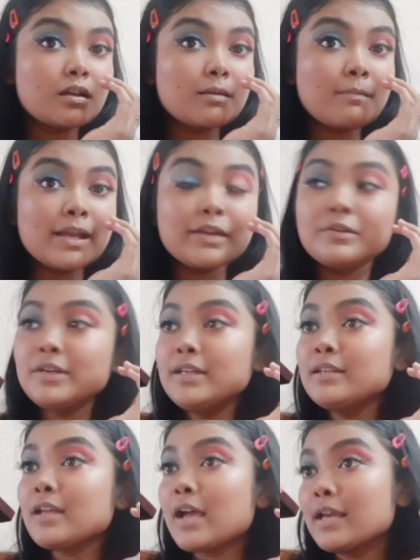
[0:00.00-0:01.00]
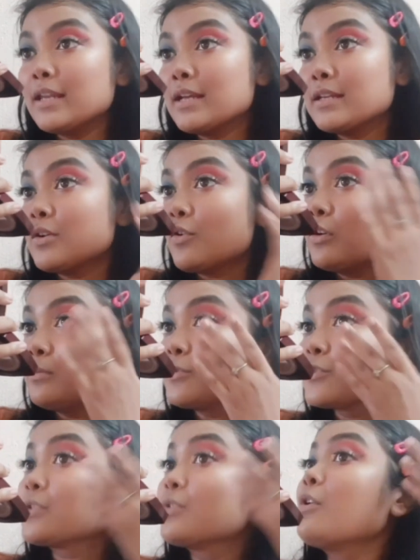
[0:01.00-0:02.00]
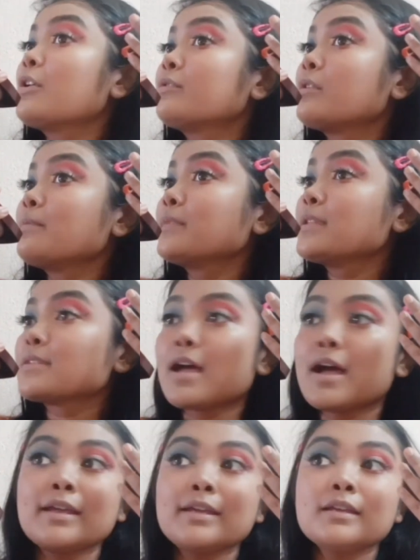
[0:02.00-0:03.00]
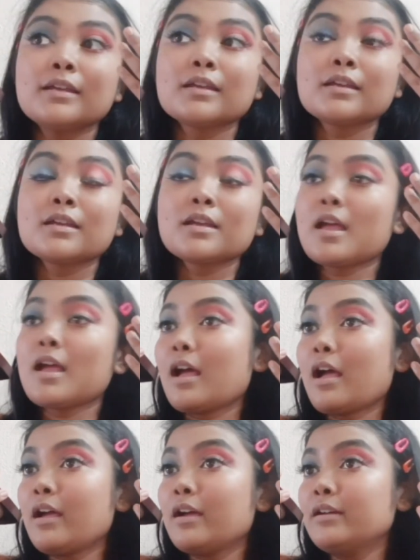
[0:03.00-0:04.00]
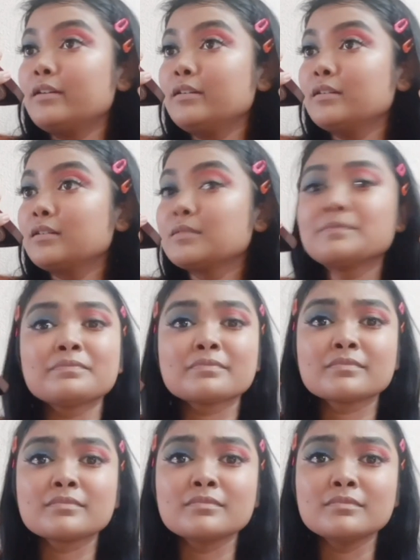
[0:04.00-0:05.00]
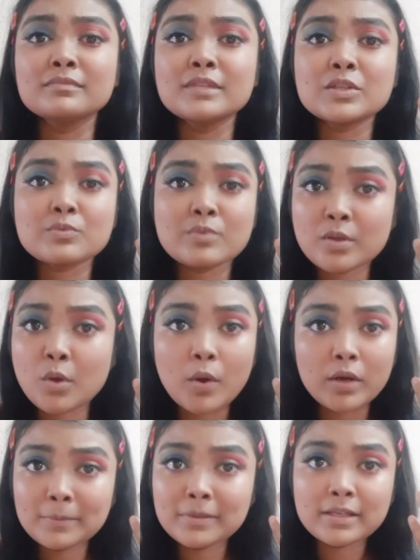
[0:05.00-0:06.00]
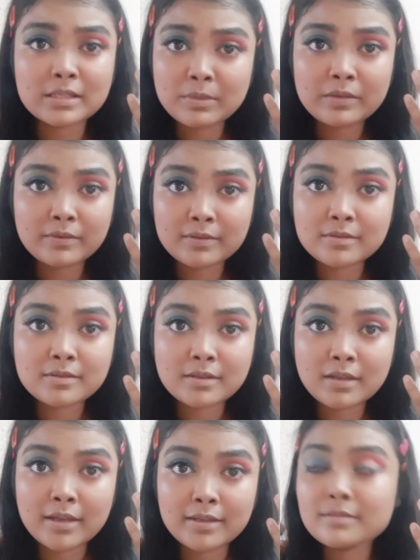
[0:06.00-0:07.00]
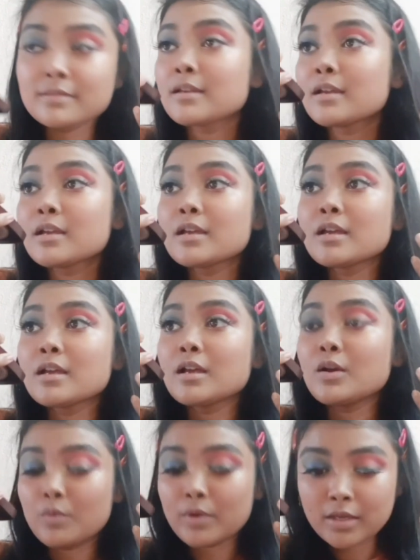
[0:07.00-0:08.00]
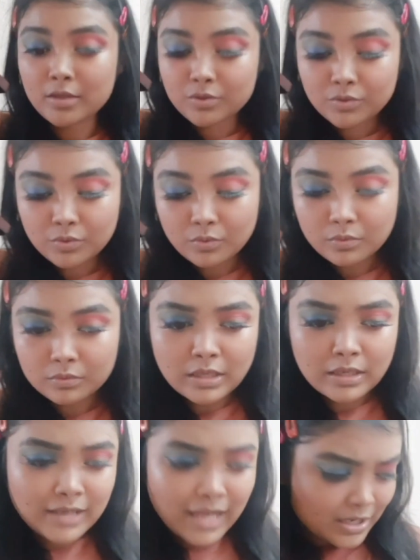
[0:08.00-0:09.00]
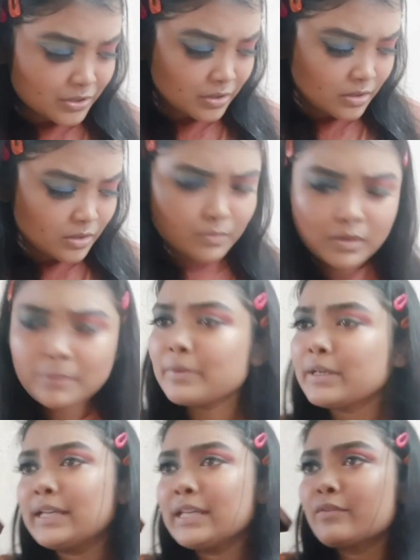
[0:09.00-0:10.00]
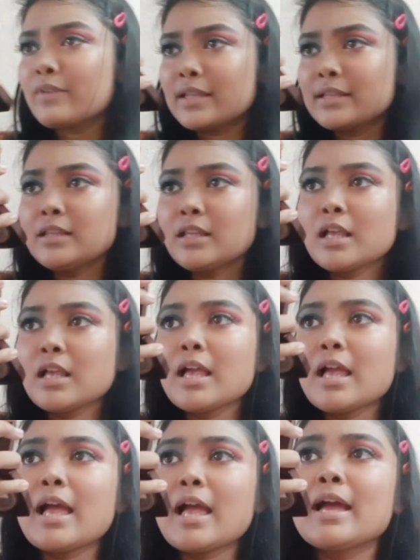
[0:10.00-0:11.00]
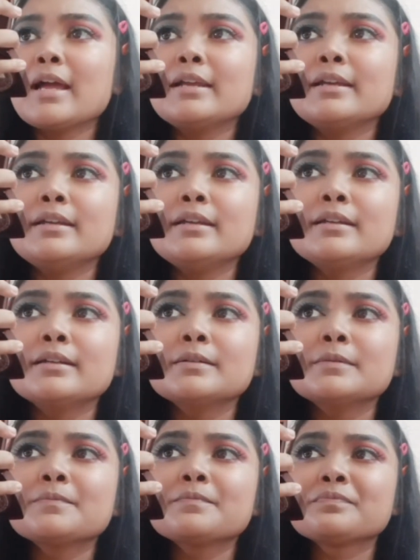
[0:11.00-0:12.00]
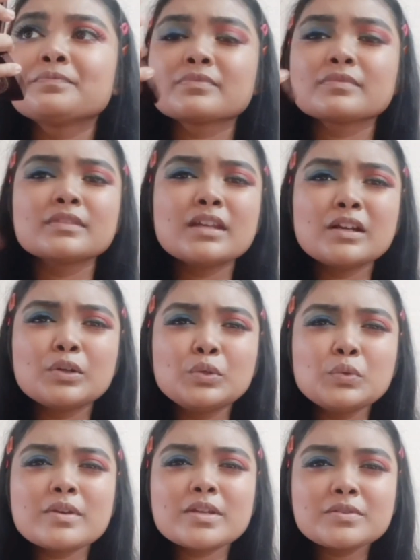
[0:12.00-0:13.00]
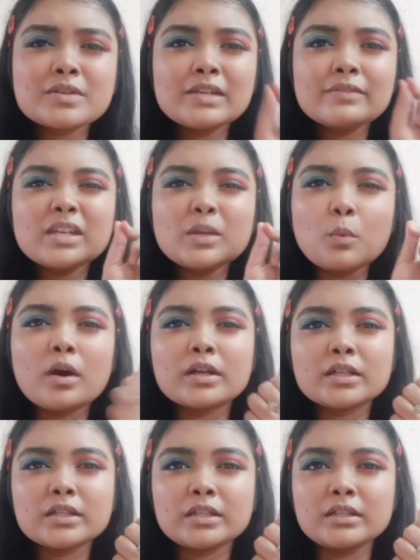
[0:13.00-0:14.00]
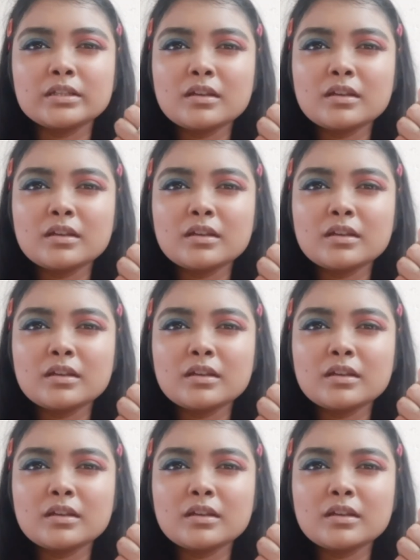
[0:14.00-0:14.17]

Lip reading: My green eyeliner almost gone from this eye, and this was a horrible experience, guys. Okay, so the lashes were pretty well, and the glue was really very watery.